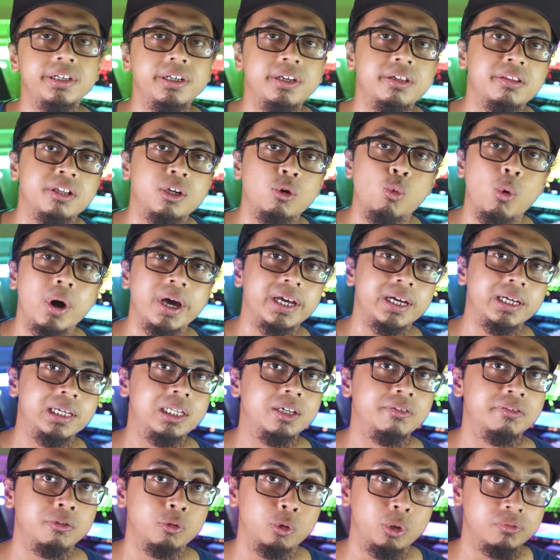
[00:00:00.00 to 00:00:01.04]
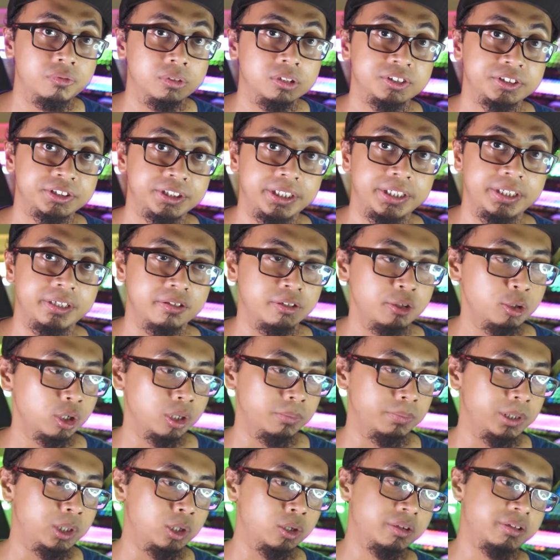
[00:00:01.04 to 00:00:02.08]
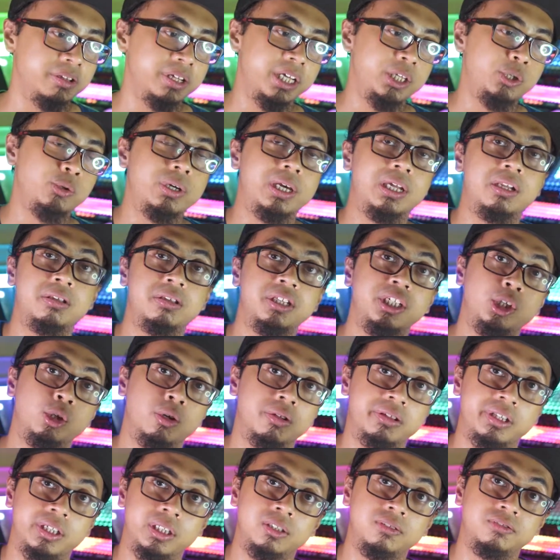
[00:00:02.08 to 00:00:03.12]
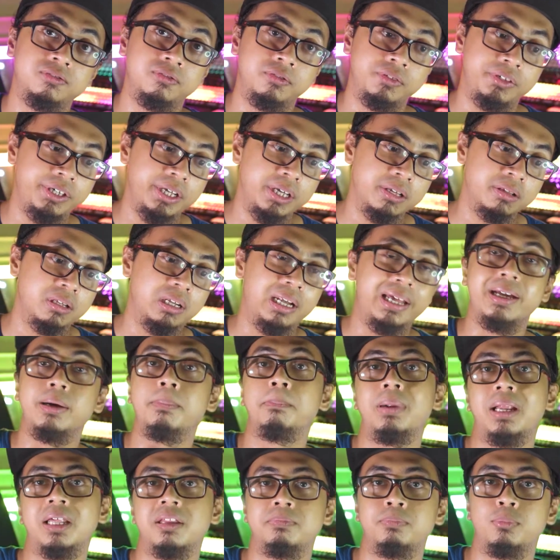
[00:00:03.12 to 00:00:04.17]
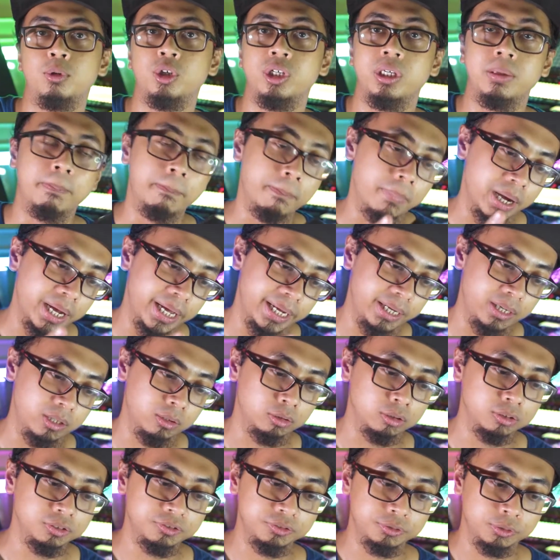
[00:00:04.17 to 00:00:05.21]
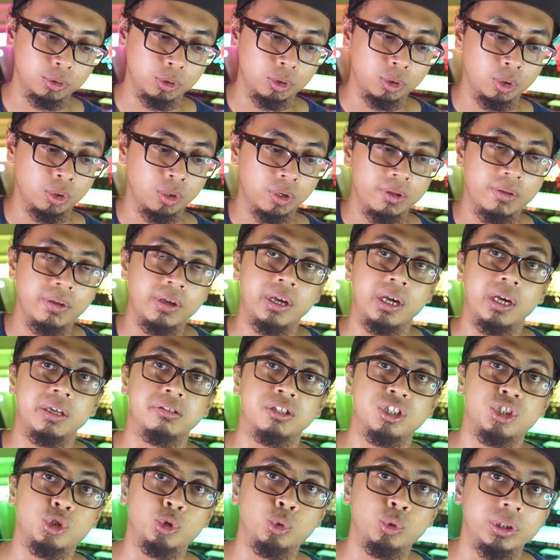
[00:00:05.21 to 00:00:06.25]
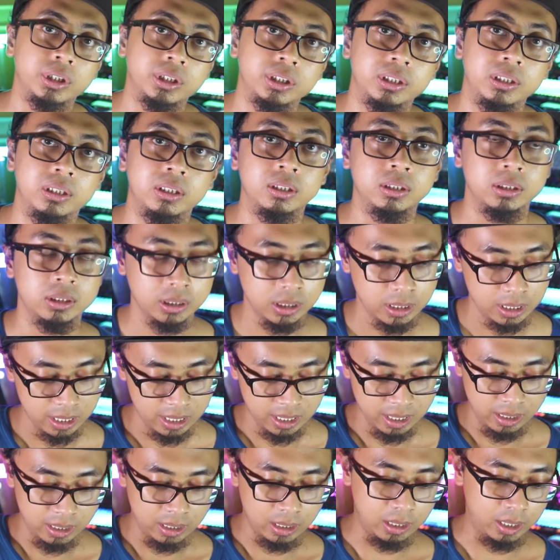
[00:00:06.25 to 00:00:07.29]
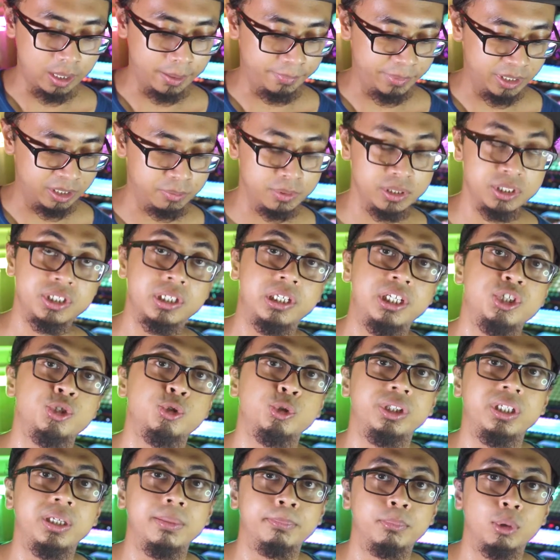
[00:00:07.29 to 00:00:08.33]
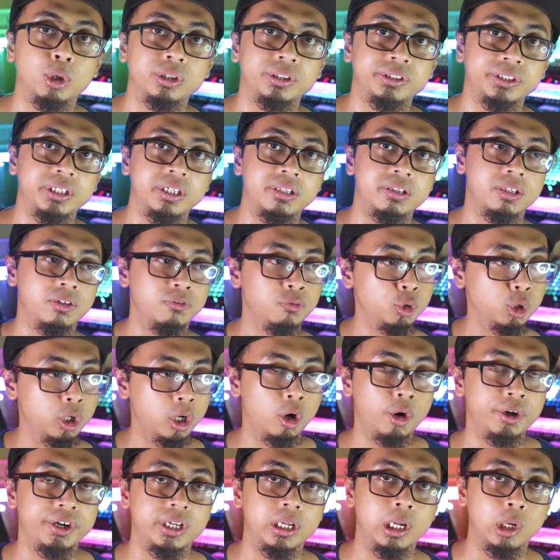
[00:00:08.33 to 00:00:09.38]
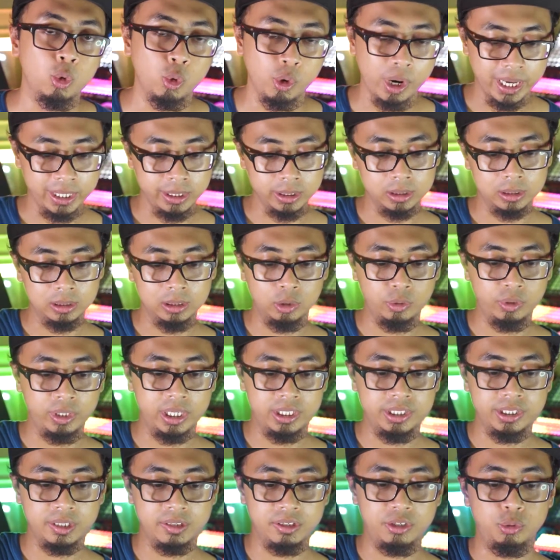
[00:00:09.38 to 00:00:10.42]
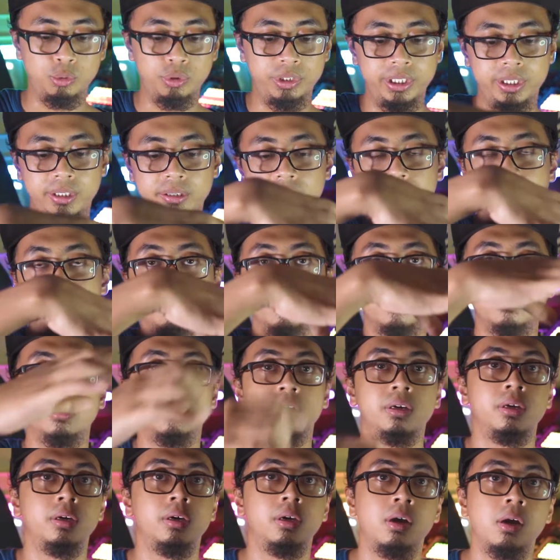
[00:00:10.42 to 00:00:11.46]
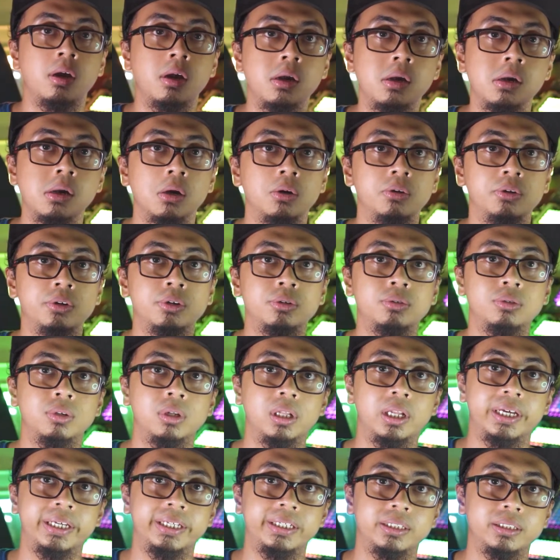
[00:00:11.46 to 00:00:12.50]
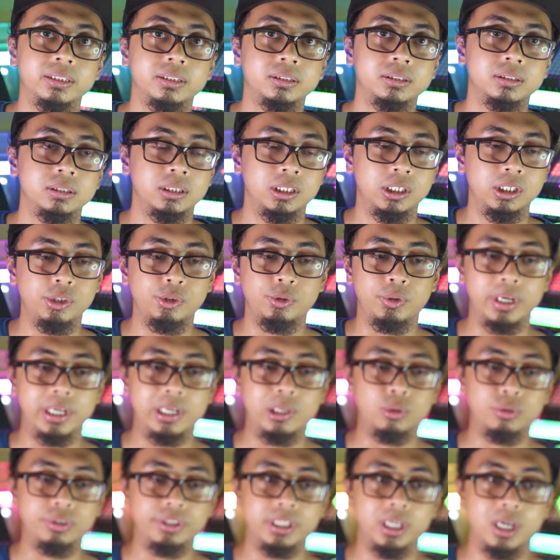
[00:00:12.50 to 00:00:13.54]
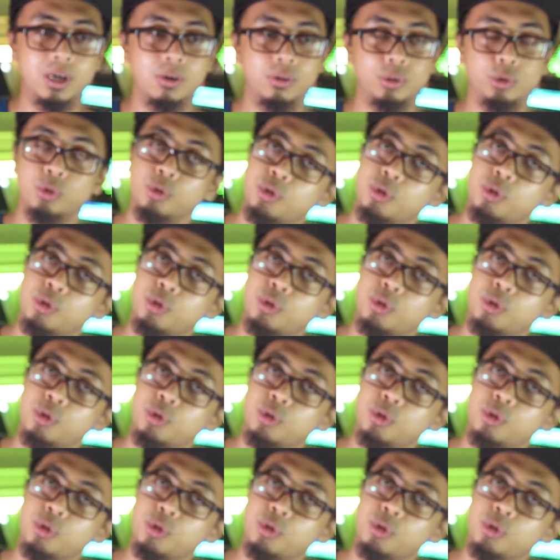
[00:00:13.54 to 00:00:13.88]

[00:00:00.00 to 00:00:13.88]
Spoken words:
reason why I love swivel screen is not because that you can see yourself, that's like a plus point, but also as a shooter, especially shooting portraits, if you are on a low angle, you can just do this. You know, like you can look down. You